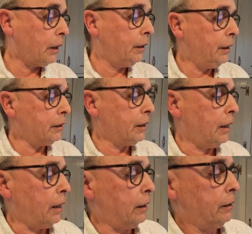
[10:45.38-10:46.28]
his
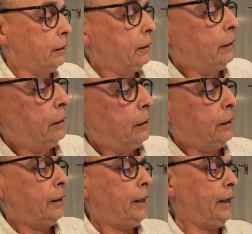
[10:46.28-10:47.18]
car
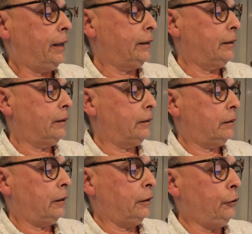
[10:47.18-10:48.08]
had
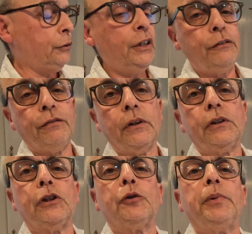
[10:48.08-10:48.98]
a unique front
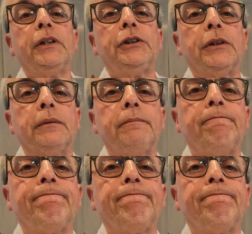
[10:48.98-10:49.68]
suspension,